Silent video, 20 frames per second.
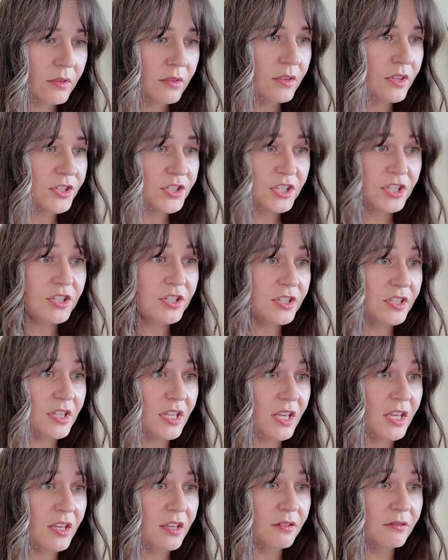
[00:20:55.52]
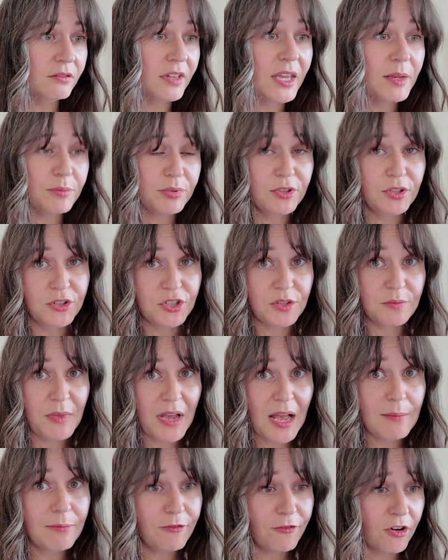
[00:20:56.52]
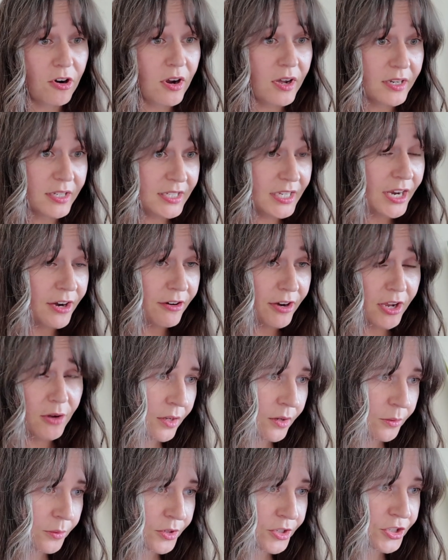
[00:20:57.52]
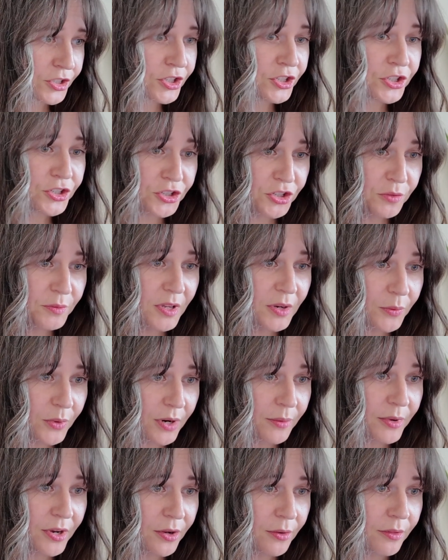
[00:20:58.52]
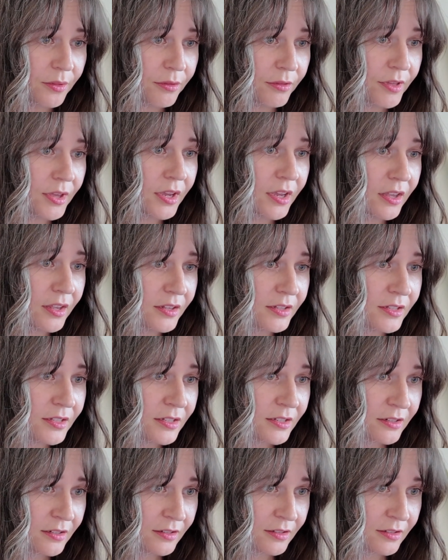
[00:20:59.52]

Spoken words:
This is the light pollution map for Ontario. We're just going to zoom in where we know the thing is.